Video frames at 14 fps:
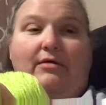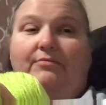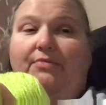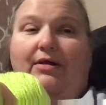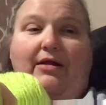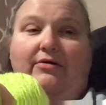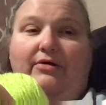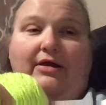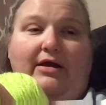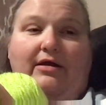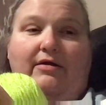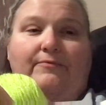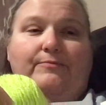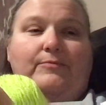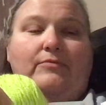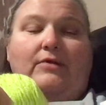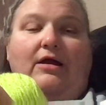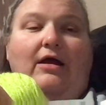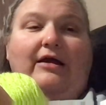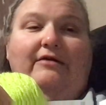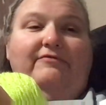but I don't care.
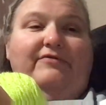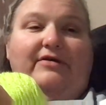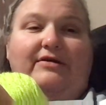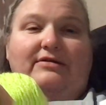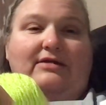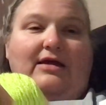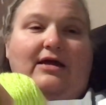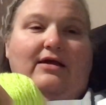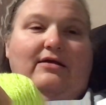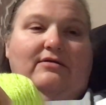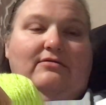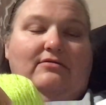I can fix that.